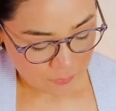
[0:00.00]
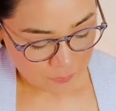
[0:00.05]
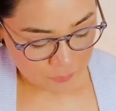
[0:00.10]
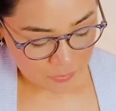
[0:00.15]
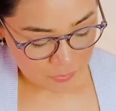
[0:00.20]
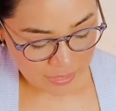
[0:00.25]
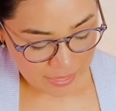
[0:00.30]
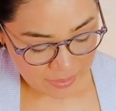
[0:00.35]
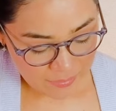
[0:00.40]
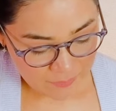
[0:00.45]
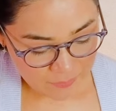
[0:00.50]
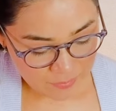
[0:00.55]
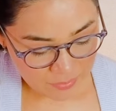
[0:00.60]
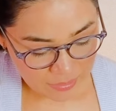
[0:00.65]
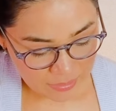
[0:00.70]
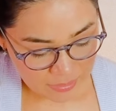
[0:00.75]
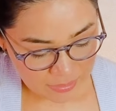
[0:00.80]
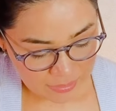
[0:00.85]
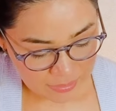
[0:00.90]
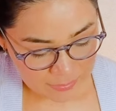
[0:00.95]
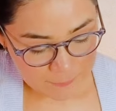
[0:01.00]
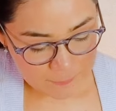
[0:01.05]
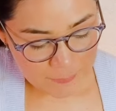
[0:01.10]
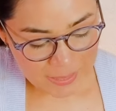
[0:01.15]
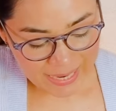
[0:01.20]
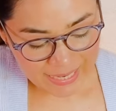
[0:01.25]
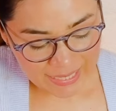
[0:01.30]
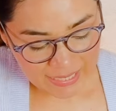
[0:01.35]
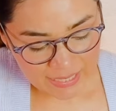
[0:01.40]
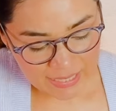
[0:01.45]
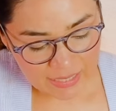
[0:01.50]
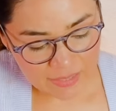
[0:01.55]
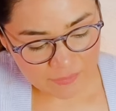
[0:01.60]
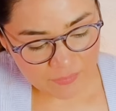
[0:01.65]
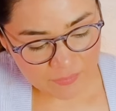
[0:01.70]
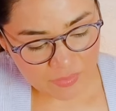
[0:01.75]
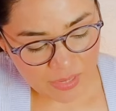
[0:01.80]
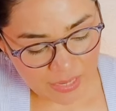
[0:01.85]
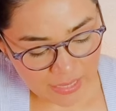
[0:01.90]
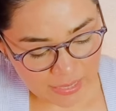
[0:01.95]
We have the Maiden
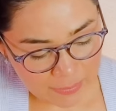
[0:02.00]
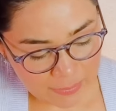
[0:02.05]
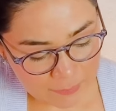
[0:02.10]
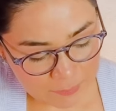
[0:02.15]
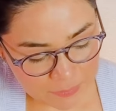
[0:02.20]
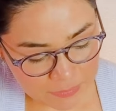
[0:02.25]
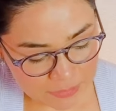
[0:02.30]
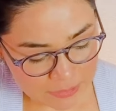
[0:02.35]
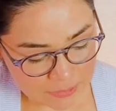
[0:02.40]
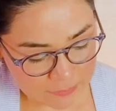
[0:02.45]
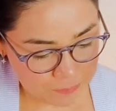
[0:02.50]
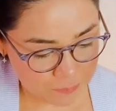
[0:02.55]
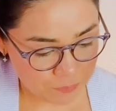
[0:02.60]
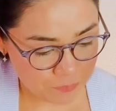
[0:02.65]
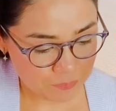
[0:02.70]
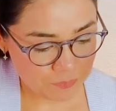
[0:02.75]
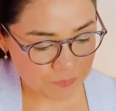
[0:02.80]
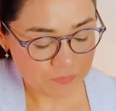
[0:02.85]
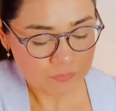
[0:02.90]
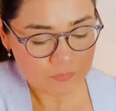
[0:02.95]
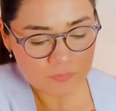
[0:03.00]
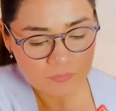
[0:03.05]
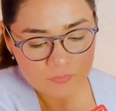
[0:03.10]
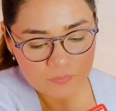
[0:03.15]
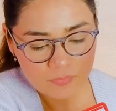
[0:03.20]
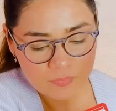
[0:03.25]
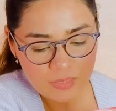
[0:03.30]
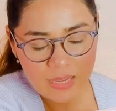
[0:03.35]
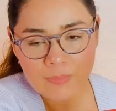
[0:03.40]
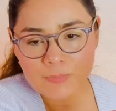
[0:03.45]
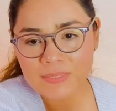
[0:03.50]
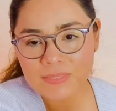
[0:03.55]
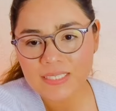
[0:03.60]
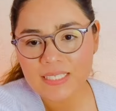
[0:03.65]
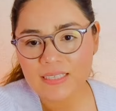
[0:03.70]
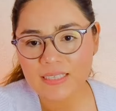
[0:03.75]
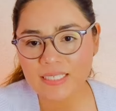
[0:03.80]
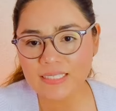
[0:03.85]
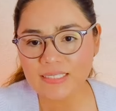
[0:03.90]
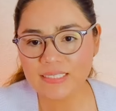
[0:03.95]
of Cups. I'm
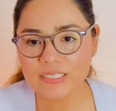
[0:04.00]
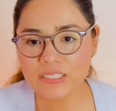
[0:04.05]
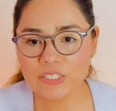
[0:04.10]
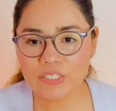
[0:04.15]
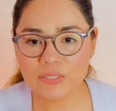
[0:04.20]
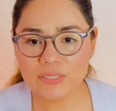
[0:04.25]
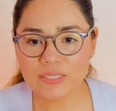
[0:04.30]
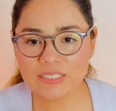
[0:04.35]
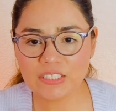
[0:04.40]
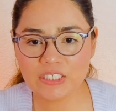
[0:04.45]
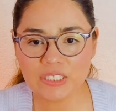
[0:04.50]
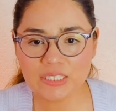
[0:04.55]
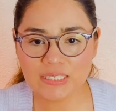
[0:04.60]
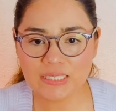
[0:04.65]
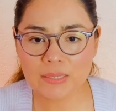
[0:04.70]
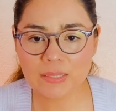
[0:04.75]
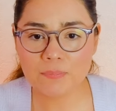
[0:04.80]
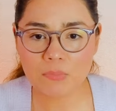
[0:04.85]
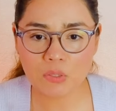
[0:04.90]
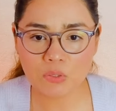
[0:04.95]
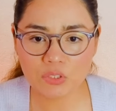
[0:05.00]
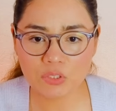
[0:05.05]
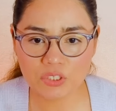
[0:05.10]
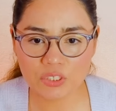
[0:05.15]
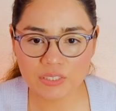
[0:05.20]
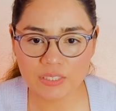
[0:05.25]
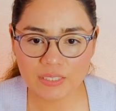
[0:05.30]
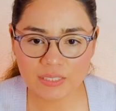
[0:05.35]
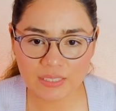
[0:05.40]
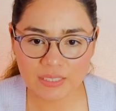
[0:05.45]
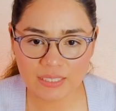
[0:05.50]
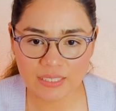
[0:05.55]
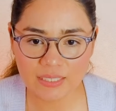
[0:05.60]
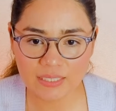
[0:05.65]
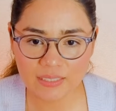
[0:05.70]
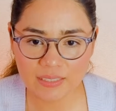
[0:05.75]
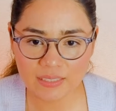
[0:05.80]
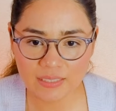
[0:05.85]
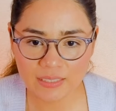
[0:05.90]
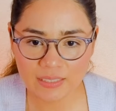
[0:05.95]
seeing this is just
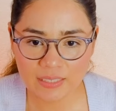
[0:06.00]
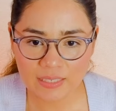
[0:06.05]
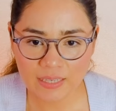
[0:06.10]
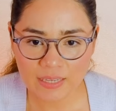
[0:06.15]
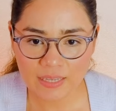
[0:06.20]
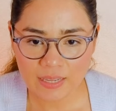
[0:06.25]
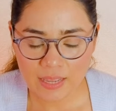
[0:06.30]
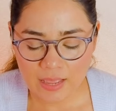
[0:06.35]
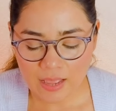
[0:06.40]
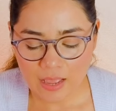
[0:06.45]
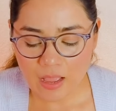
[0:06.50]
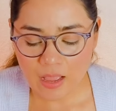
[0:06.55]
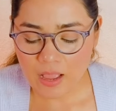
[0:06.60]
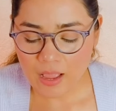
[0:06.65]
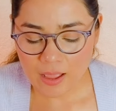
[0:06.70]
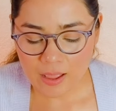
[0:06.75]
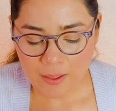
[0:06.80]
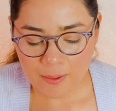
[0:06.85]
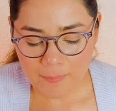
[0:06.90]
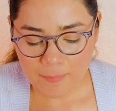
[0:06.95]
emotionally, we